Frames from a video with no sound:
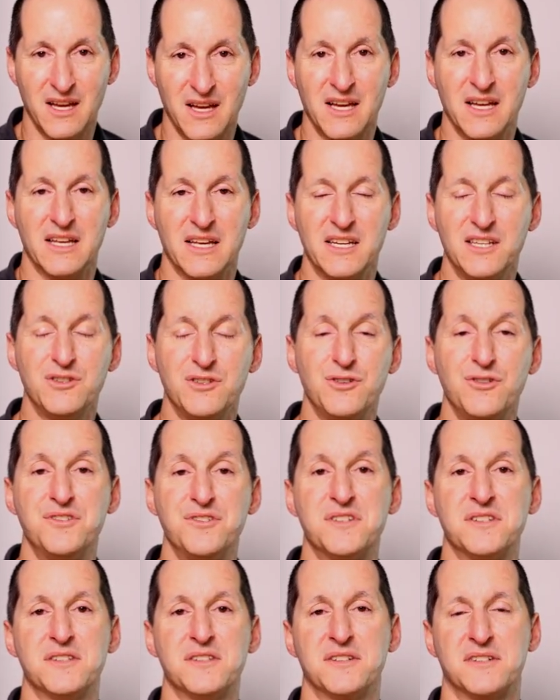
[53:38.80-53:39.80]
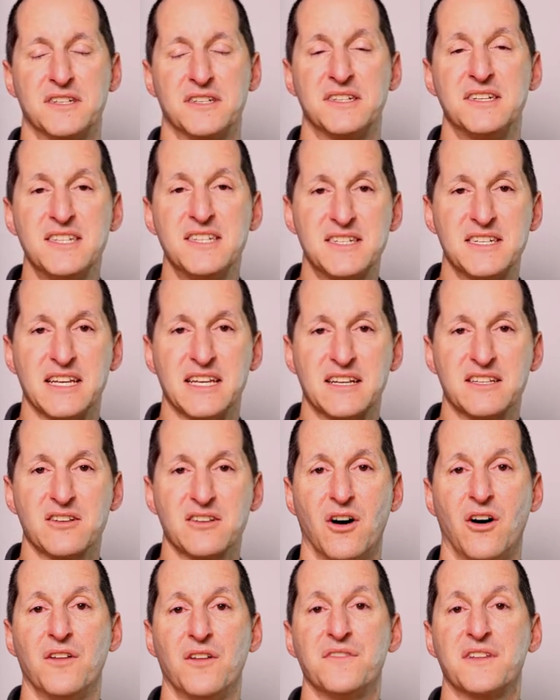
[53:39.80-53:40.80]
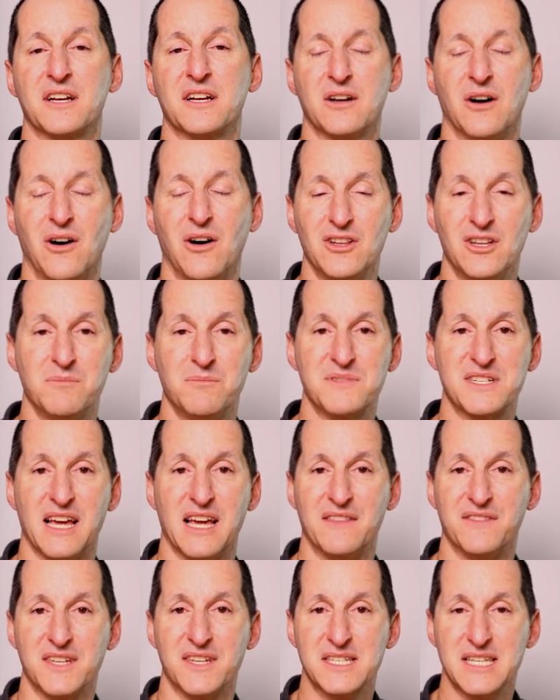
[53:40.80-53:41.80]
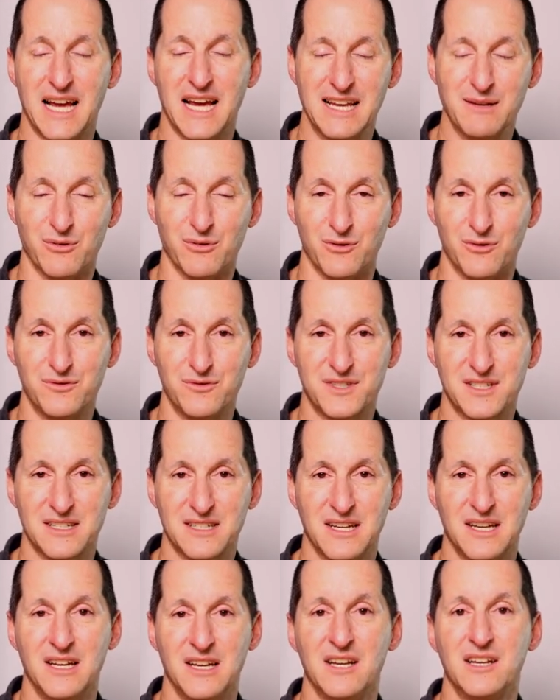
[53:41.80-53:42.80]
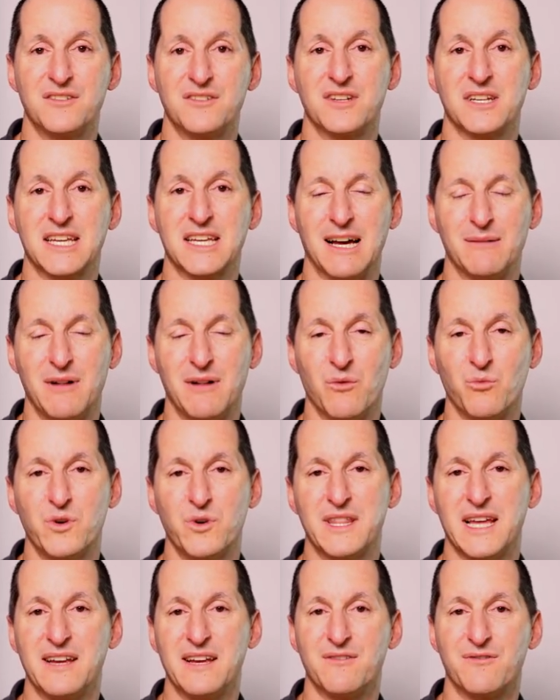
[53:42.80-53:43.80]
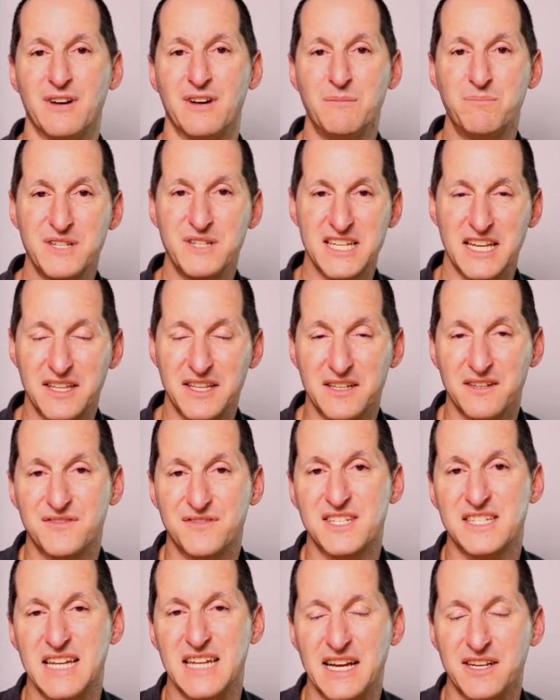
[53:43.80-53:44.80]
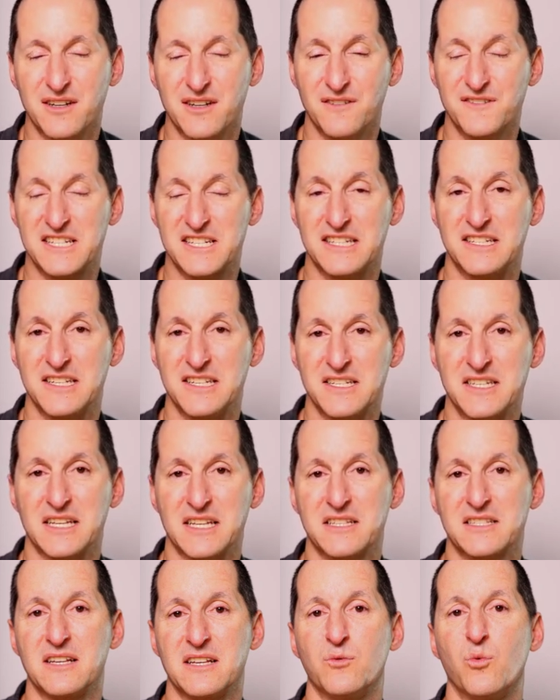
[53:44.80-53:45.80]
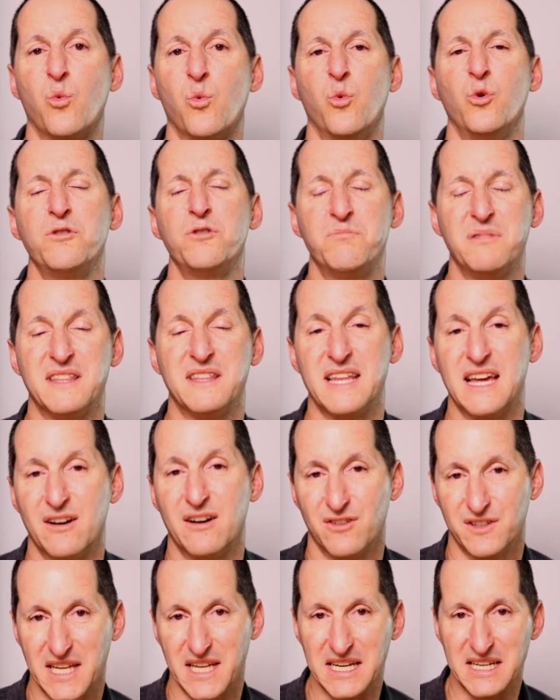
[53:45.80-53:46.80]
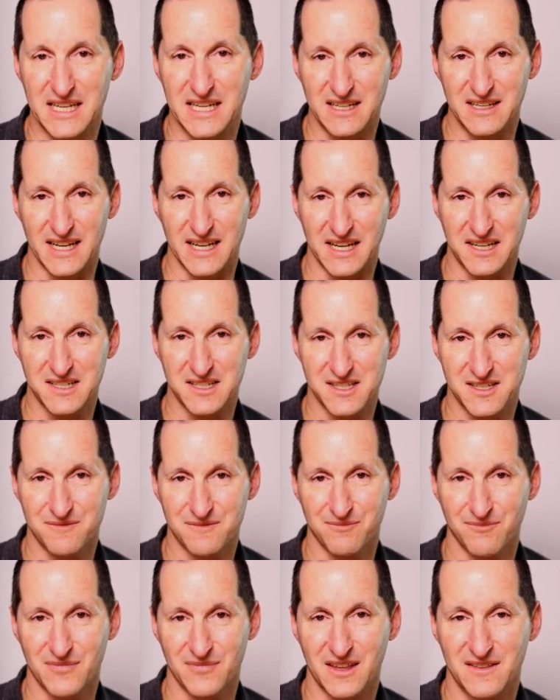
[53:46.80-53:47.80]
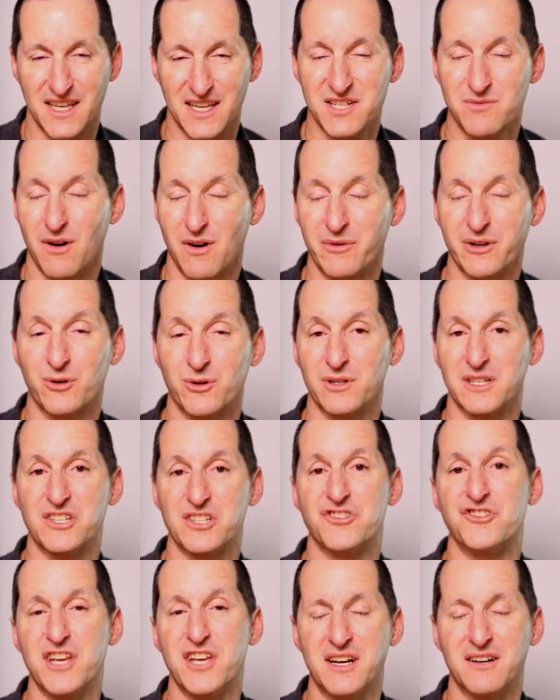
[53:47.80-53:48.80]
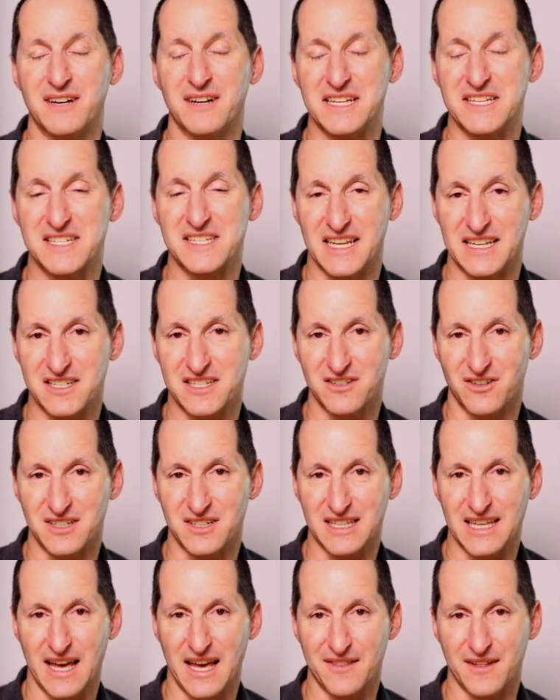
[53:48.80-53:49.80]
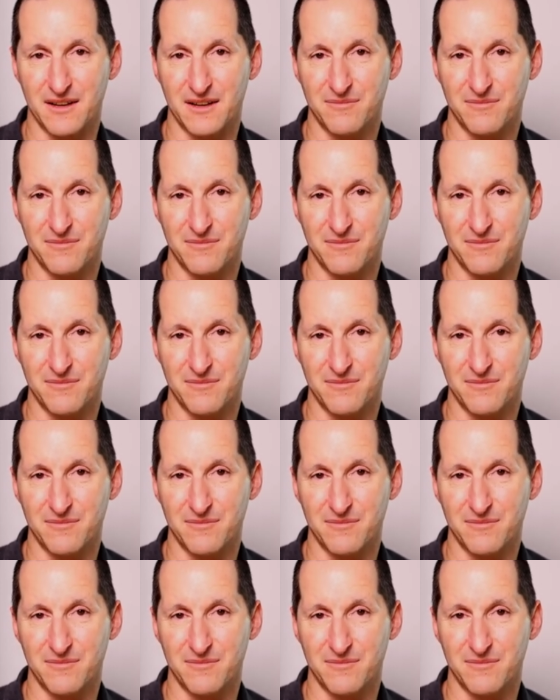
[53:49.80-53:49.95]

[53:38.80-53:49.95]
It uses the statistics on the columns and the tables to come up with a representative state of statistics that would be there on that index. That's why we call it generate stats, not gather.